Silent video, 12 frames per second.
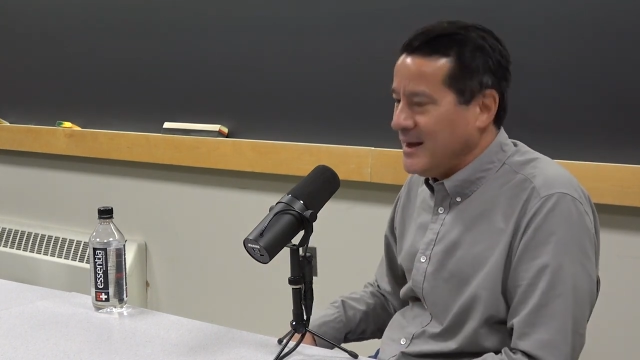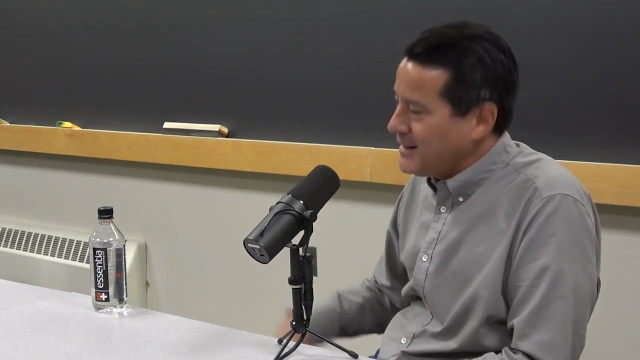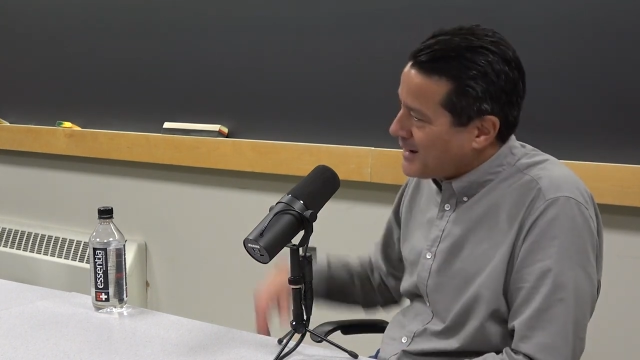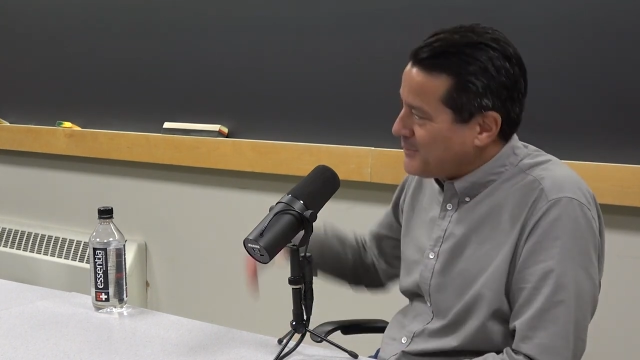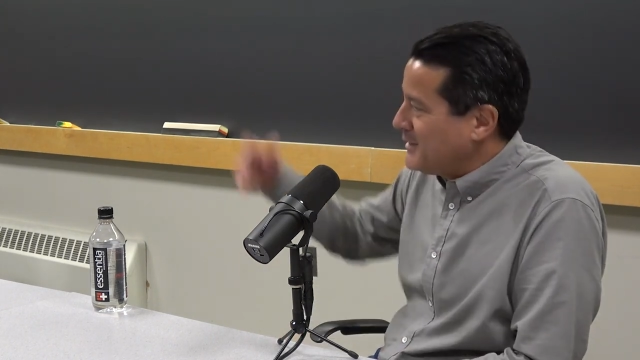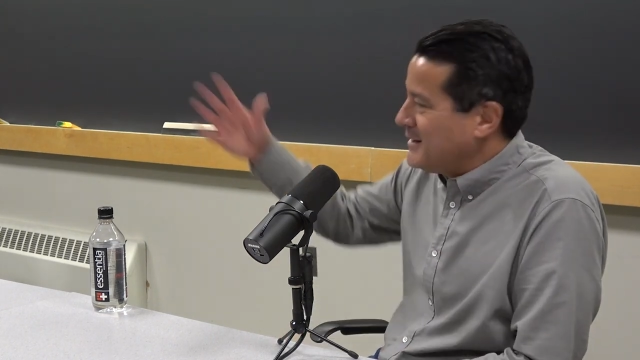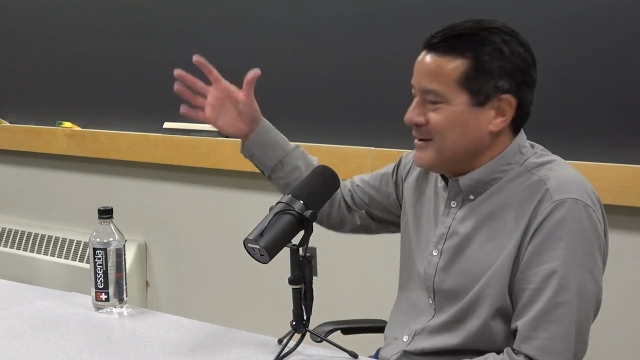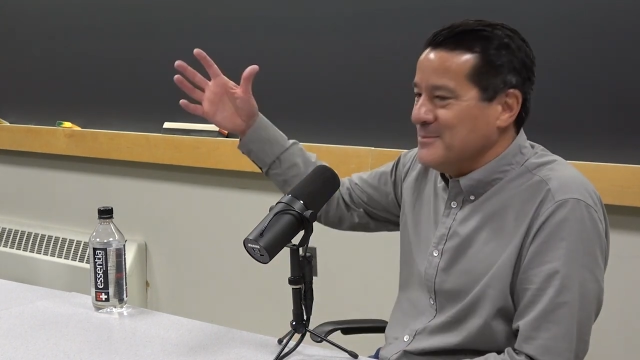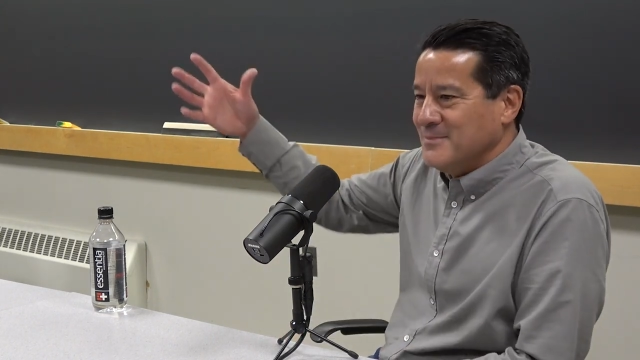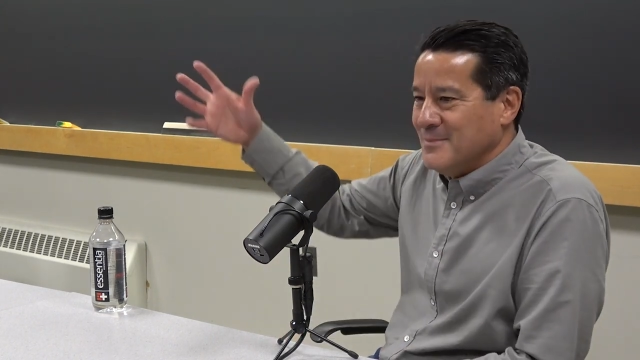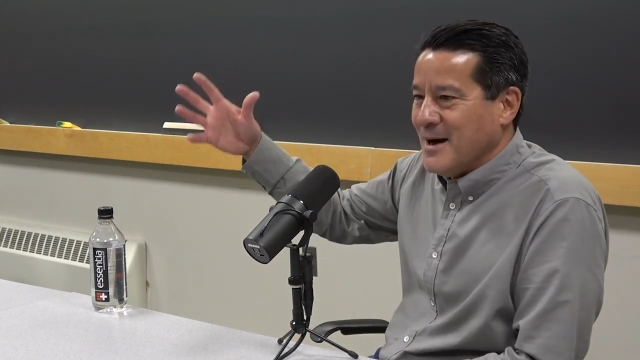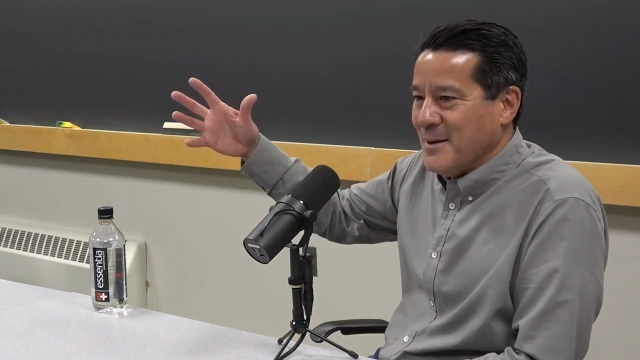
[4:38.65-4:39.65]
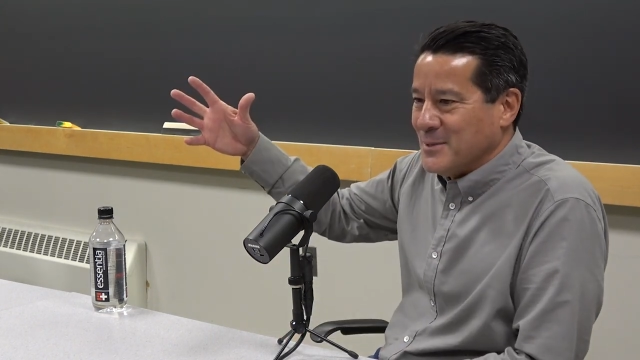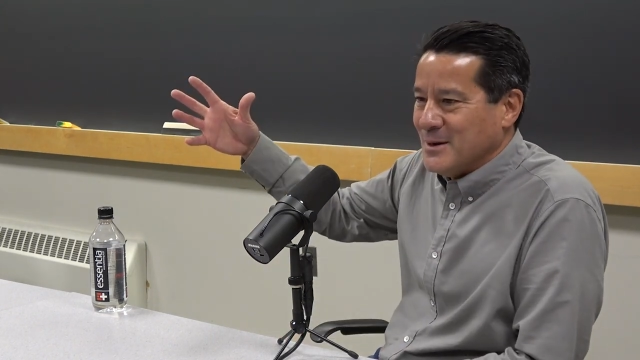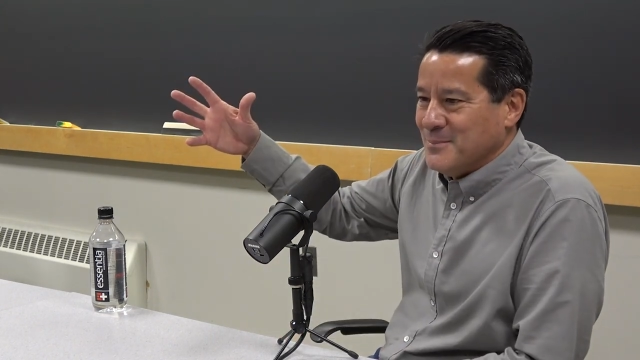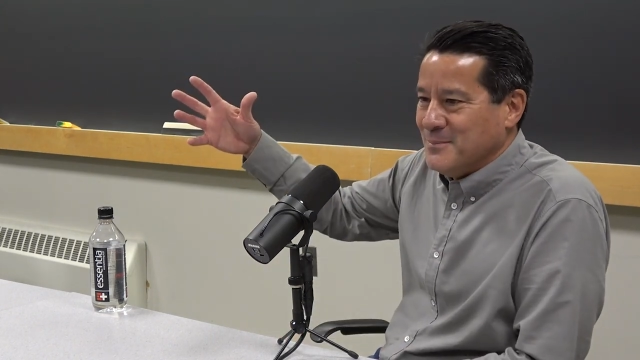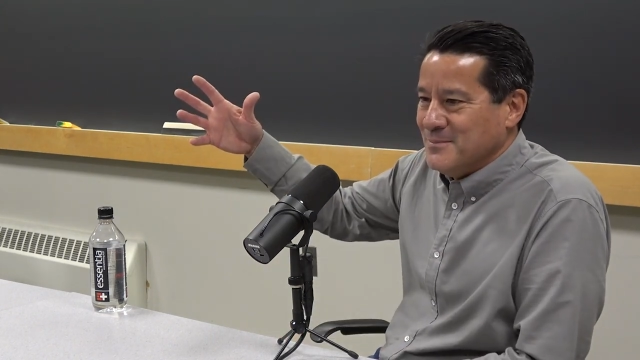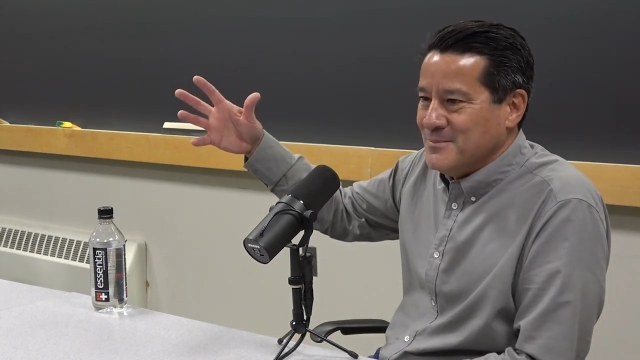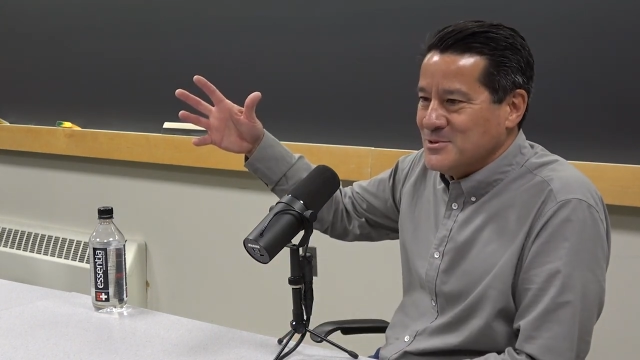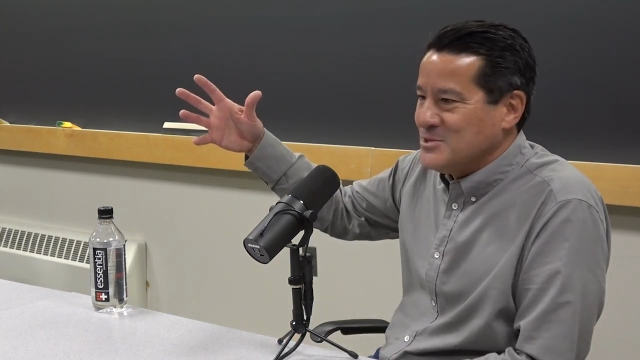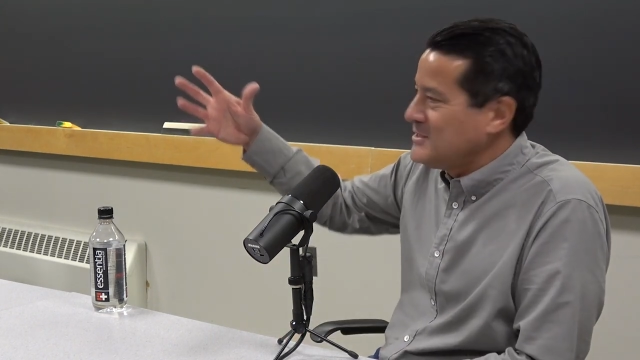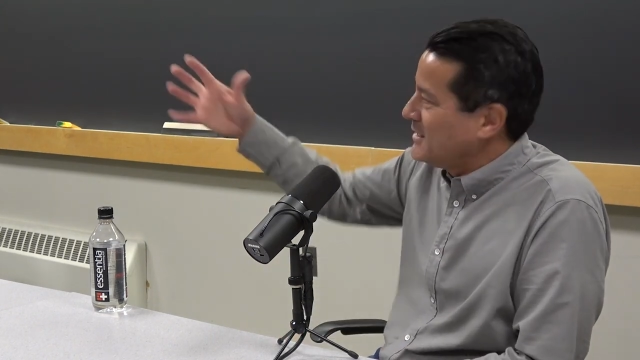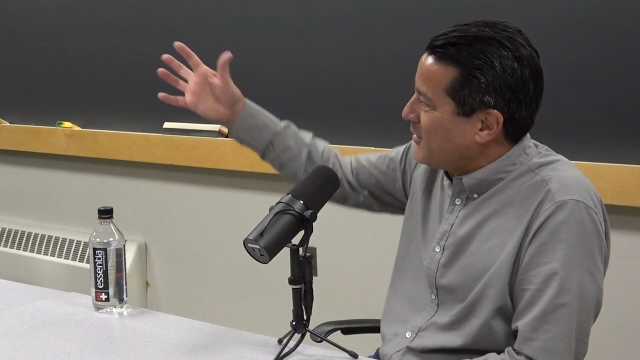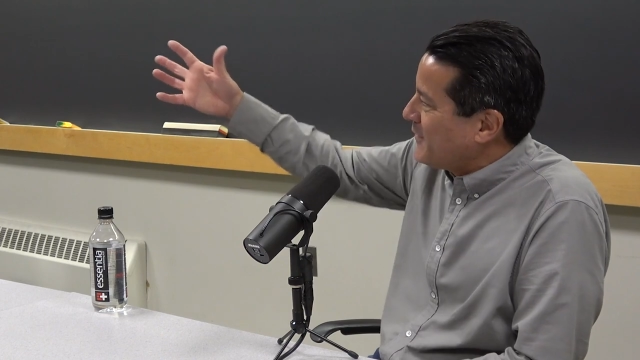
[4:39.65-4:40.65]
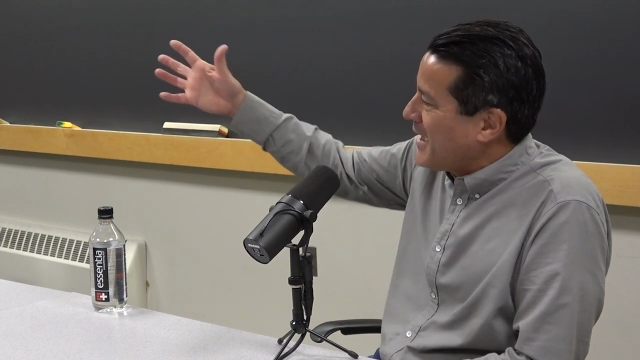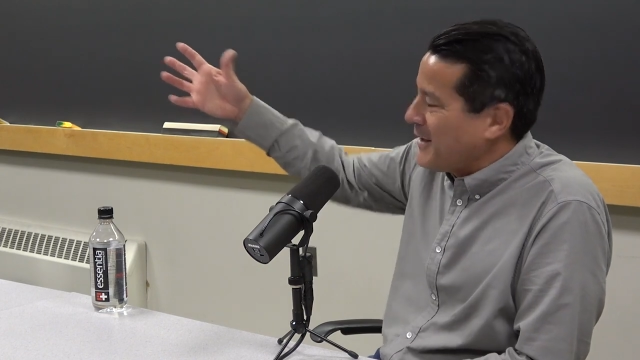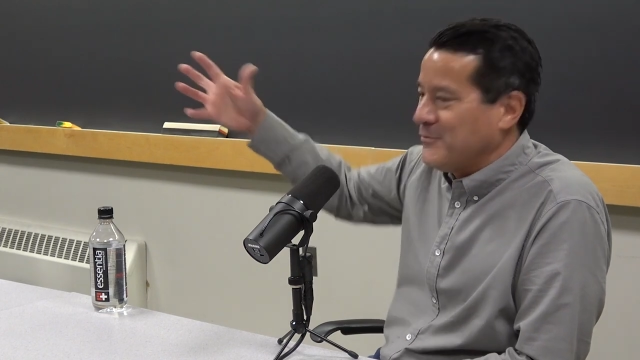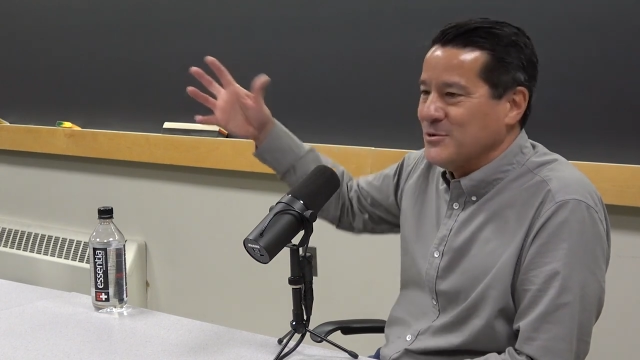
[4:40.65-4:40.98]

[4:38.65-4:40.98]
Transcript: and I'm going to I'm going to sit on that